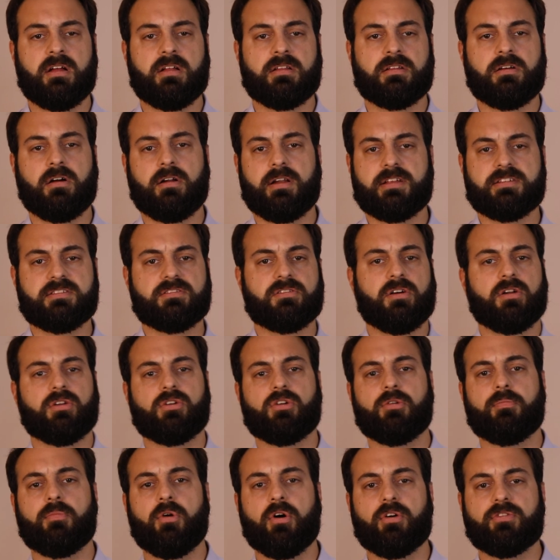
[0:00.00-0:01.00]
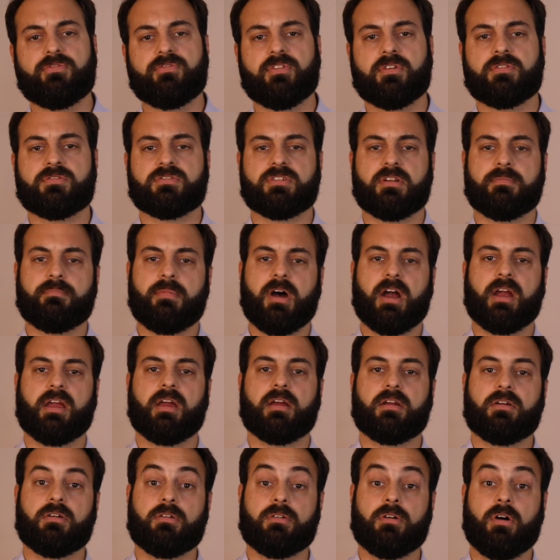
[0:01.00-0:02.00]
Now let's talk about financial
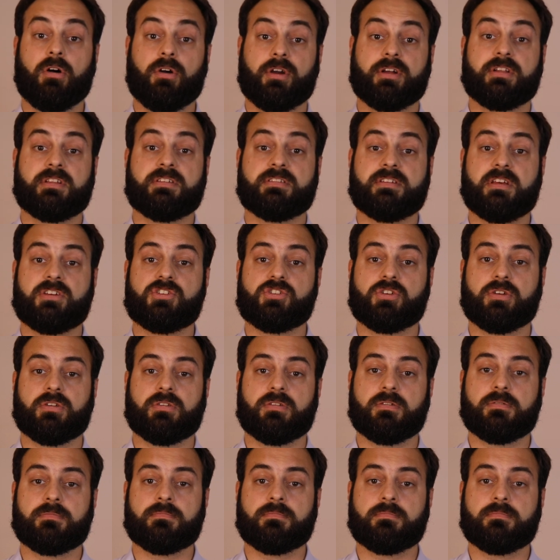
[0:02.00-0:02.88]
market organization.